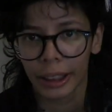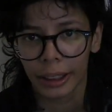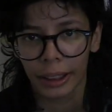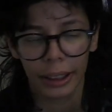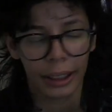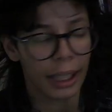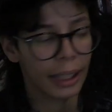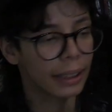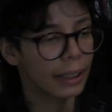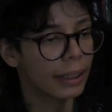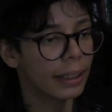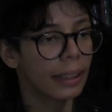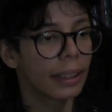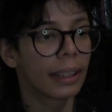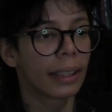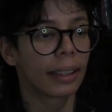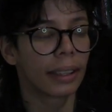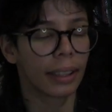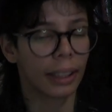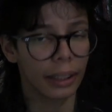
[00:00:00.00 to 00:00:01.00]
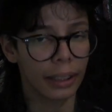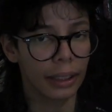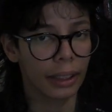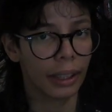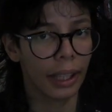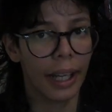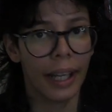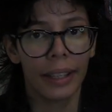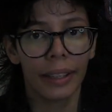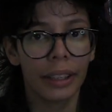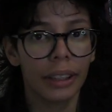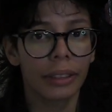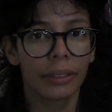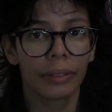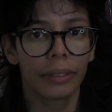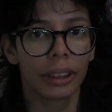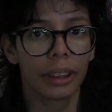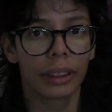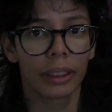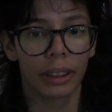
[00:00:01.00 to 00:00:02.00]
Like I didn't like any
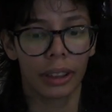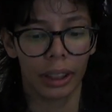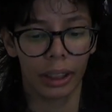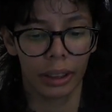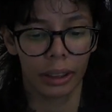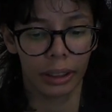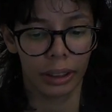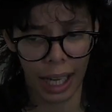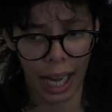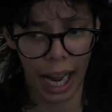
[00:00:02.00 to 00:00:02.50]
of these things.